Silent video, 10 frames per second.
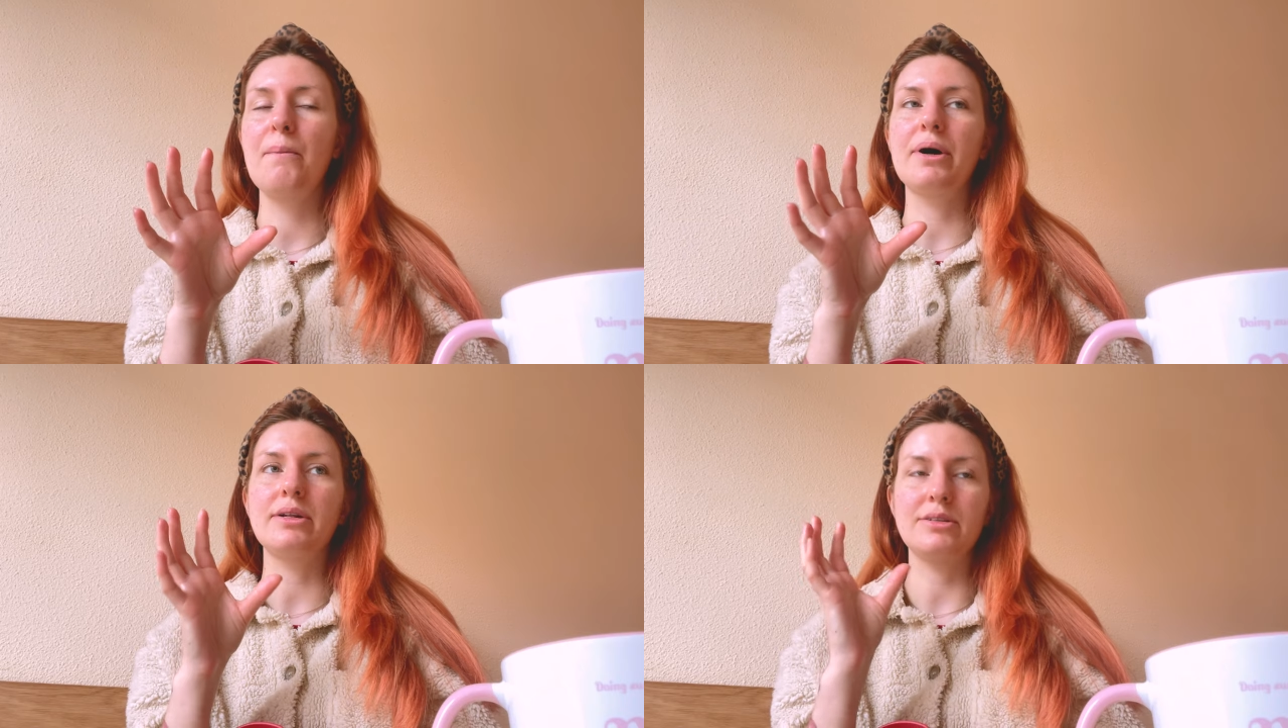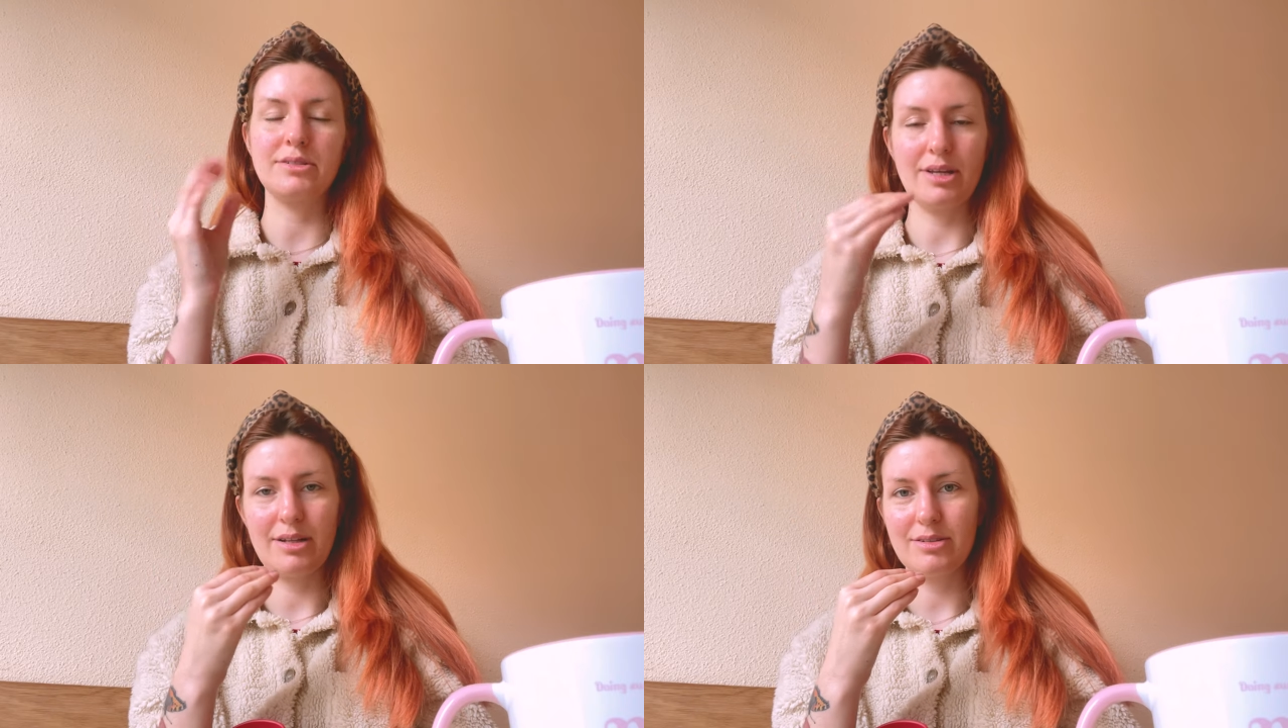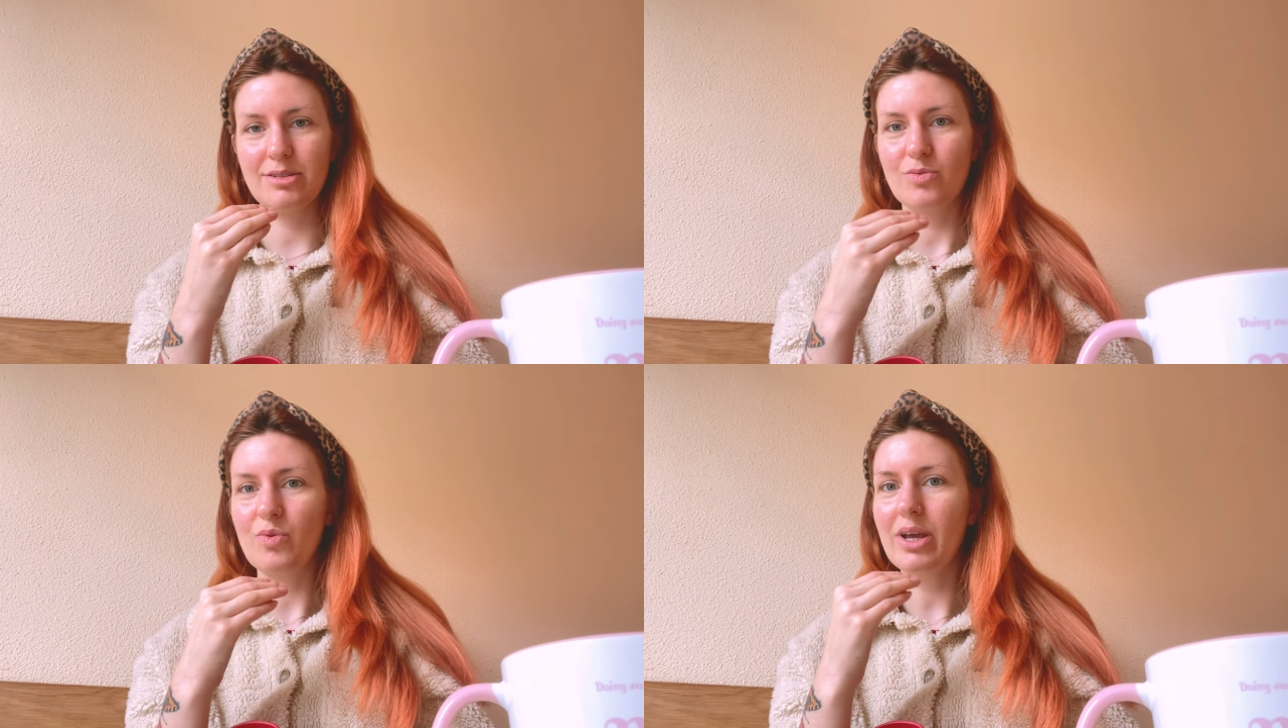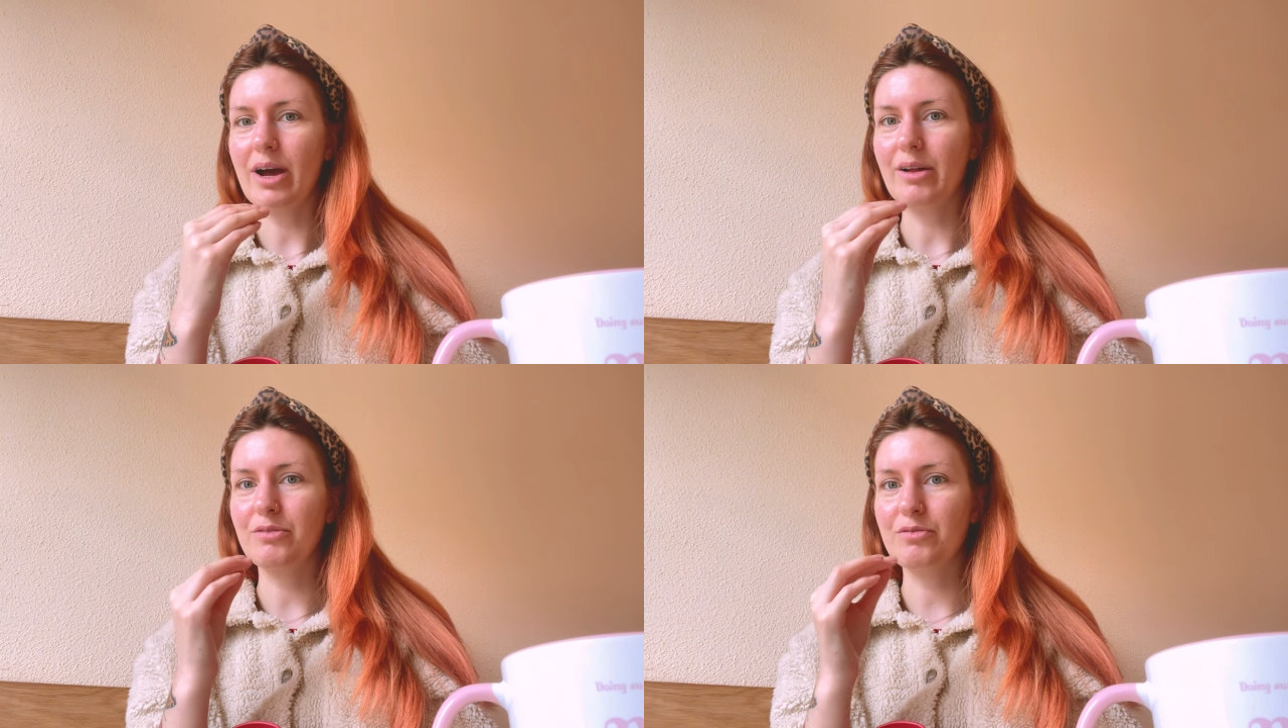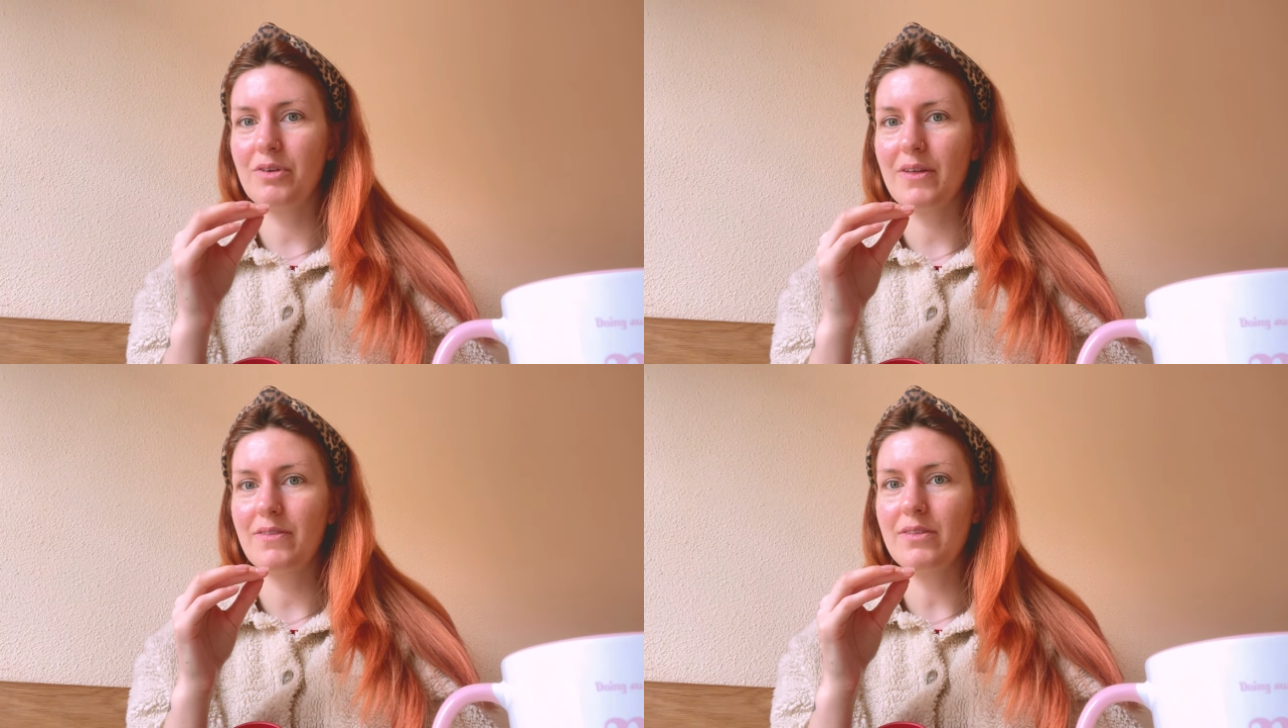But since we got
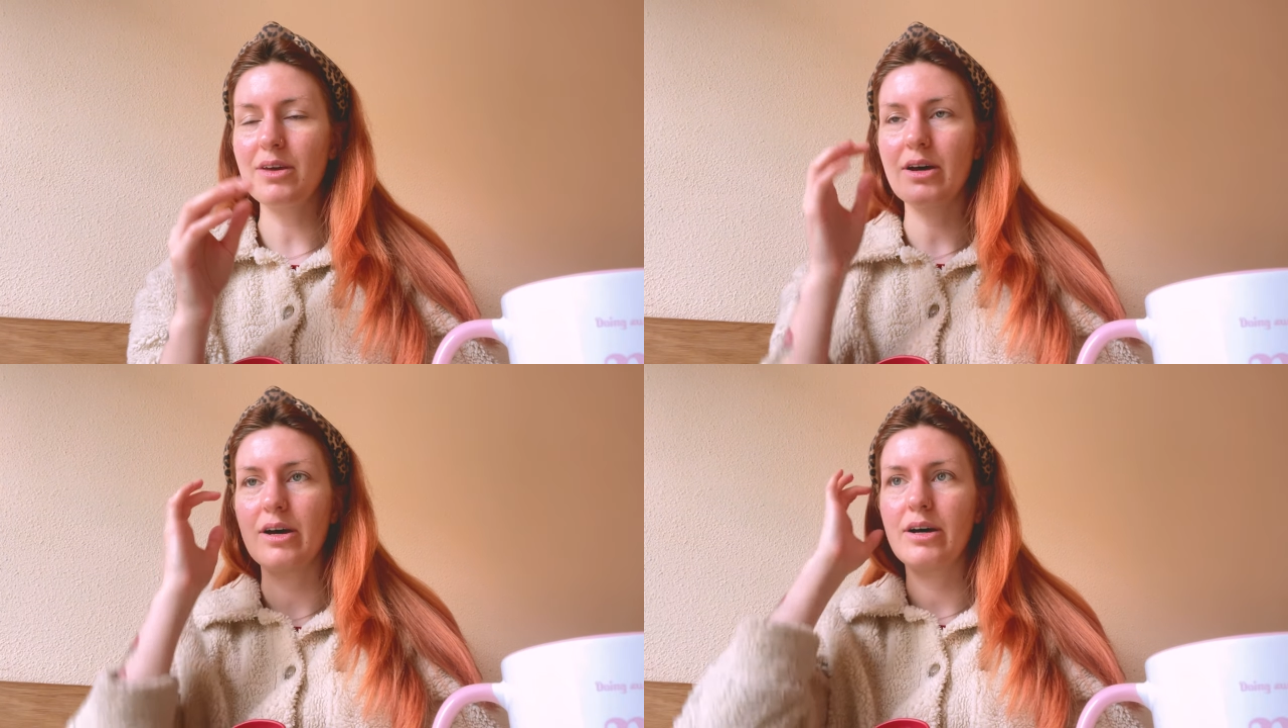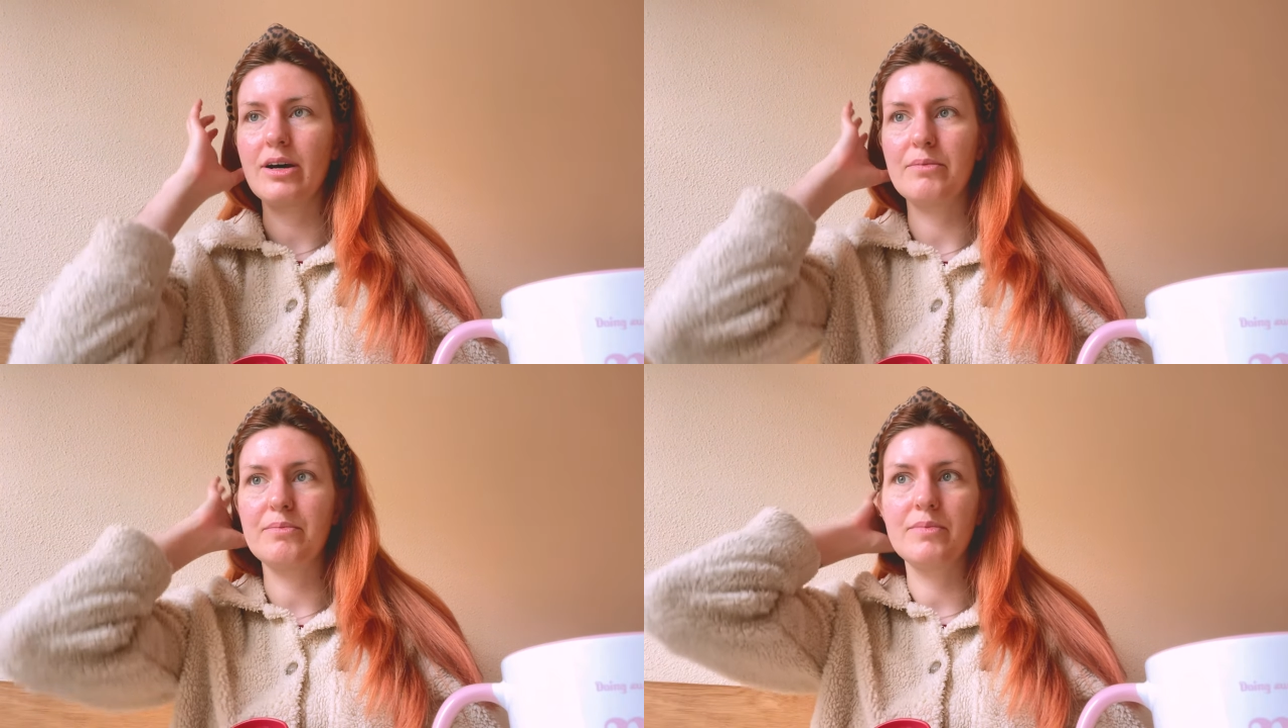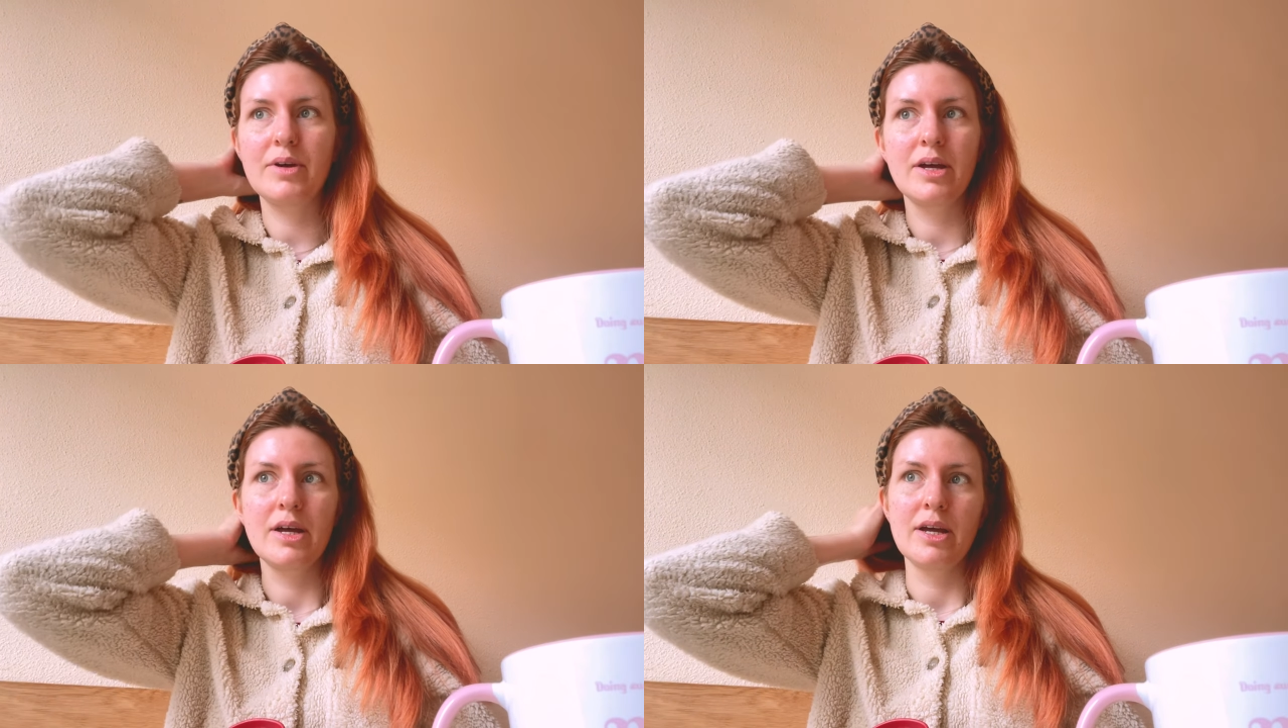Finn, and